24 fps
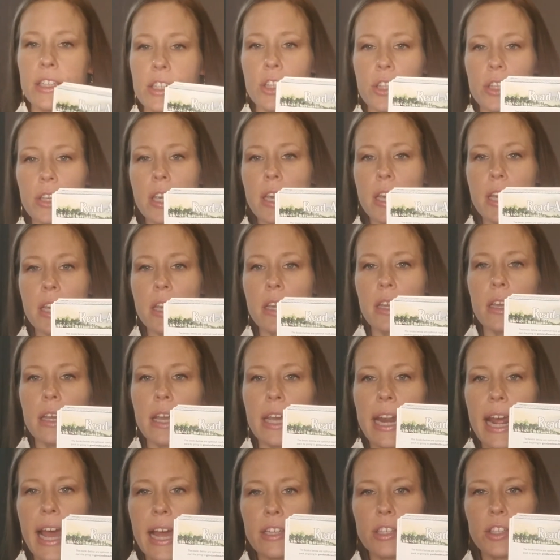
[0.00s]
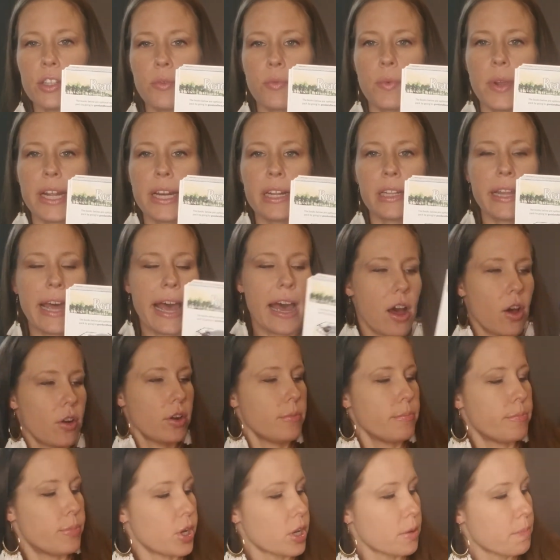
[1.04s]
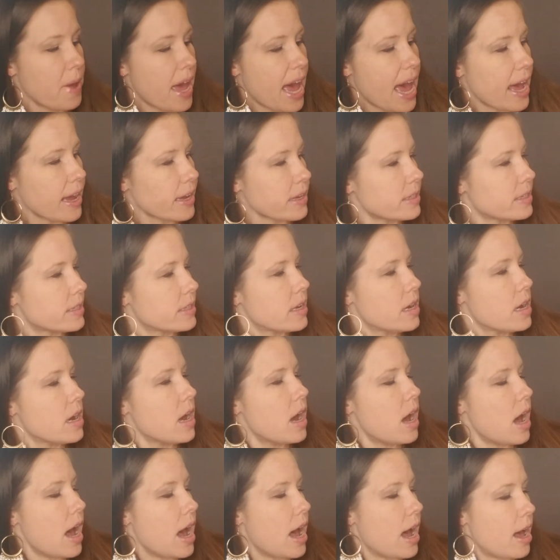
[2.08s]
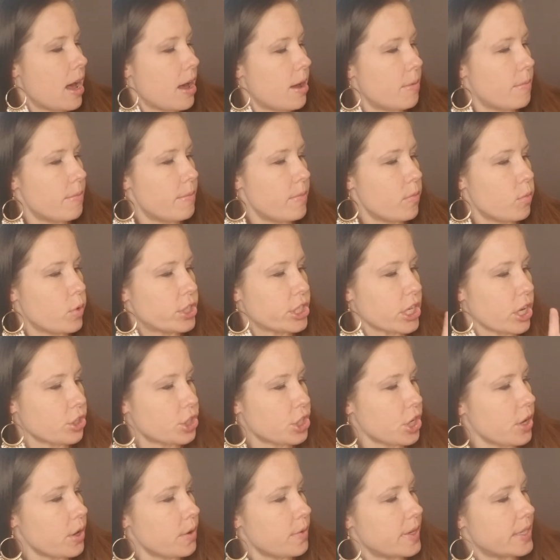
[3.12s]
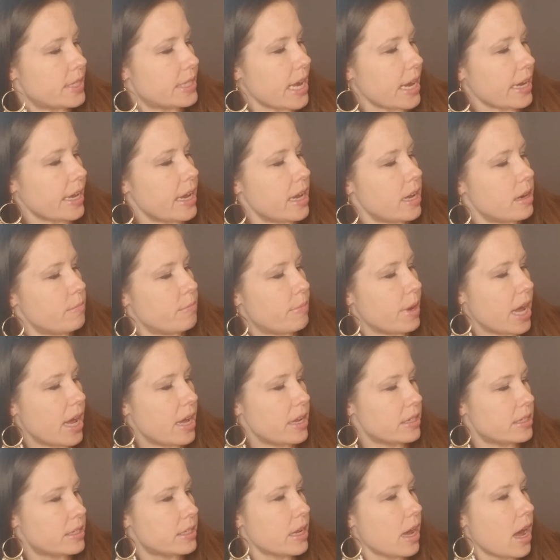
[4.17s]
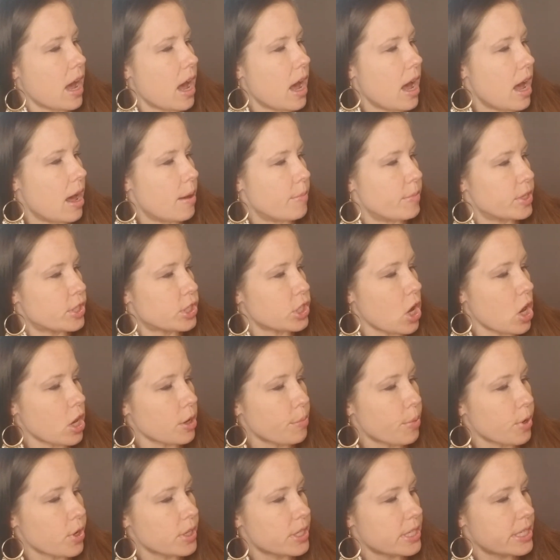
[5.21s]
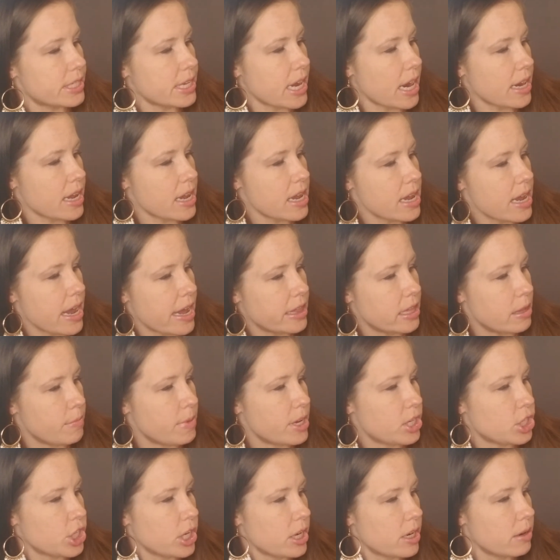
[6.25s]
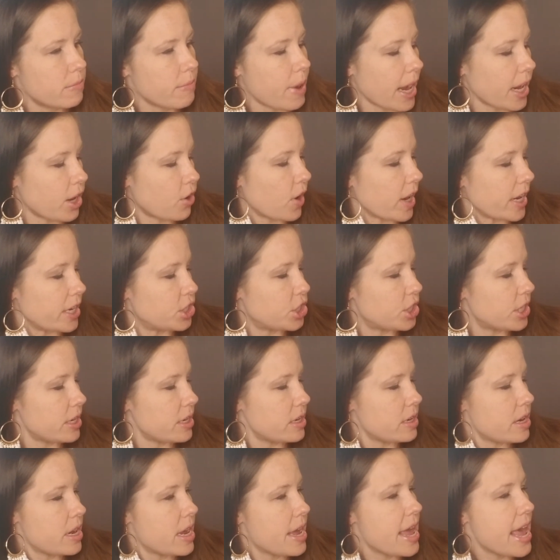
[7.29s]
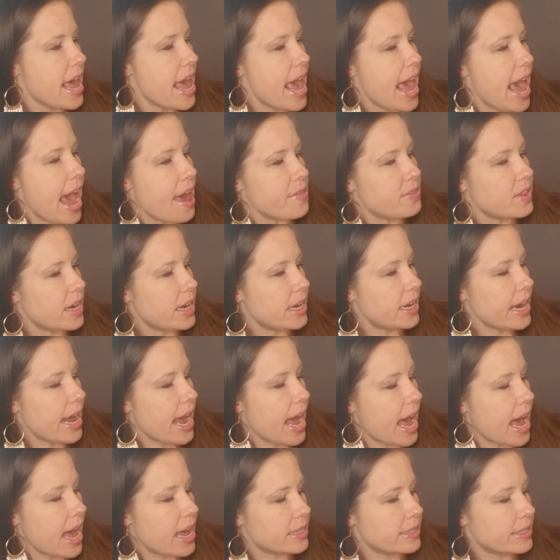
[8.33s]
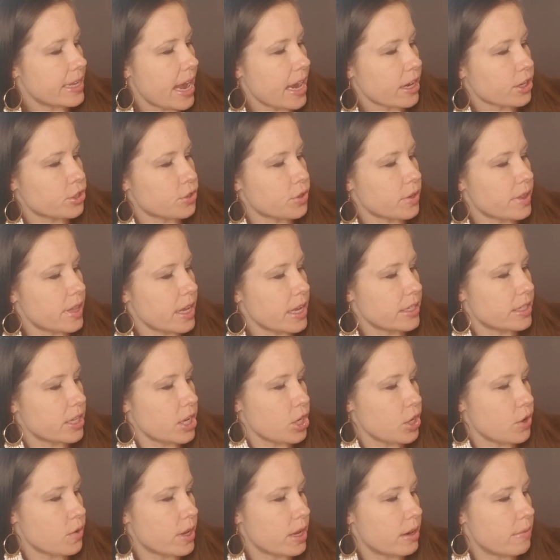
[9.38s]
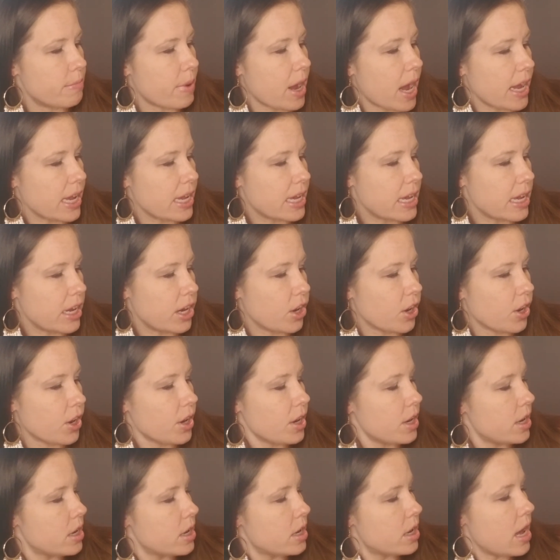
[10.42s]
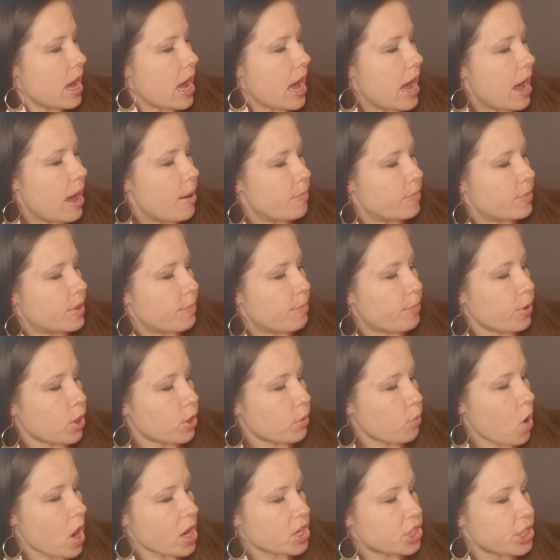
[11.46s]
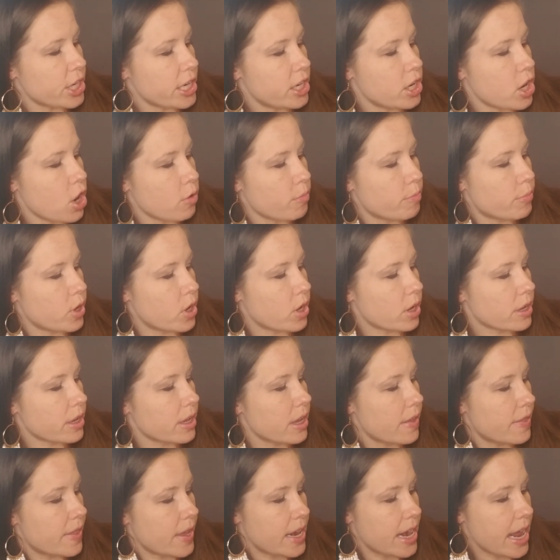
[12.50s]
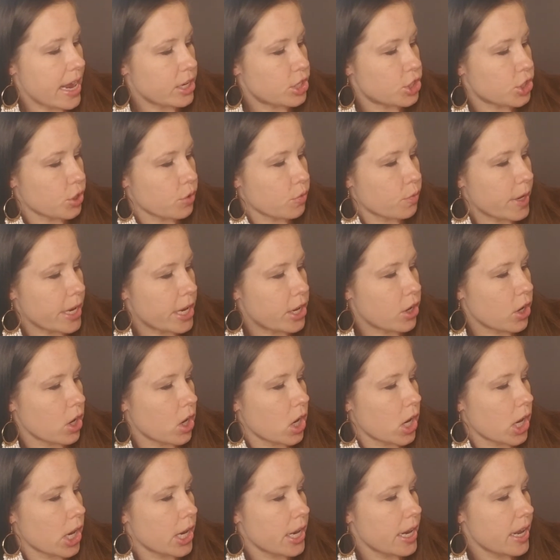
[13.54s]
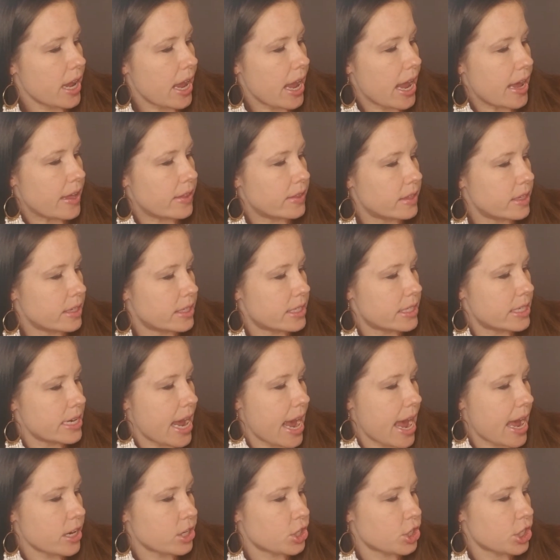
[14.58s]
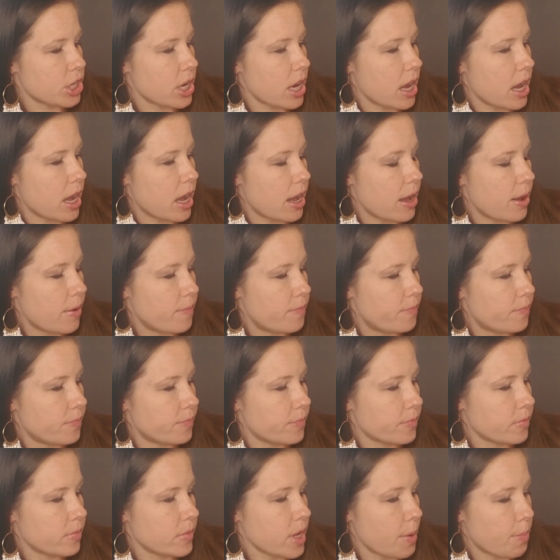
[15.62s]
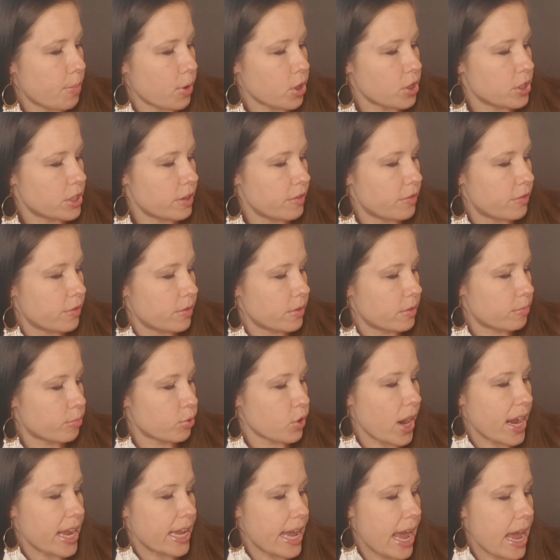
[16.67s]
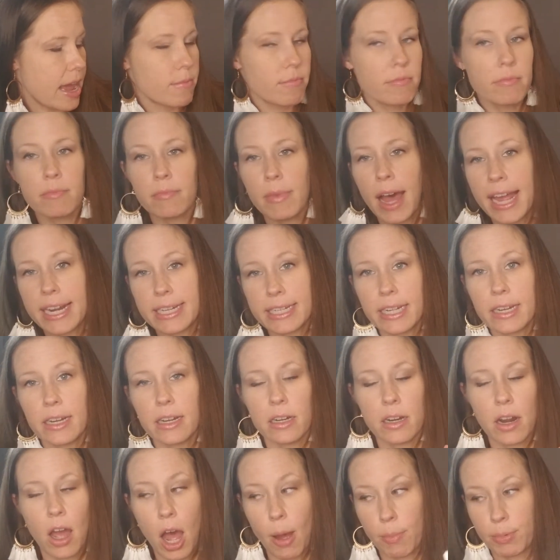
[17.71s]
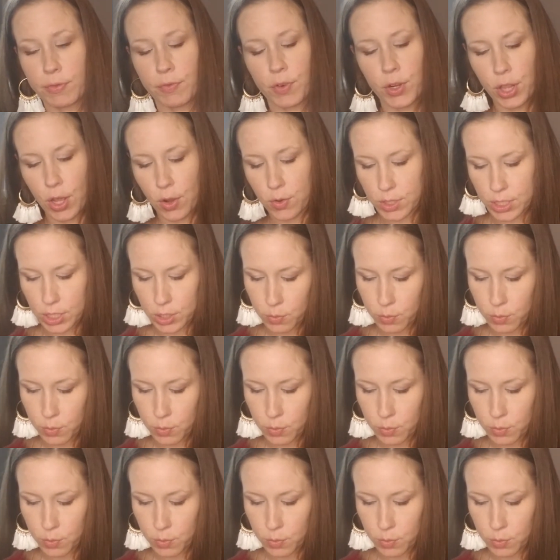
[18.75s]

the read aloud book packs, which I'll show you in a second, but the songbird study and the mission migration. And then it has extra things that you can buy here. The bird watching notebook, the nature reader, and the Snatch, a birds of prey game. I did opt for those as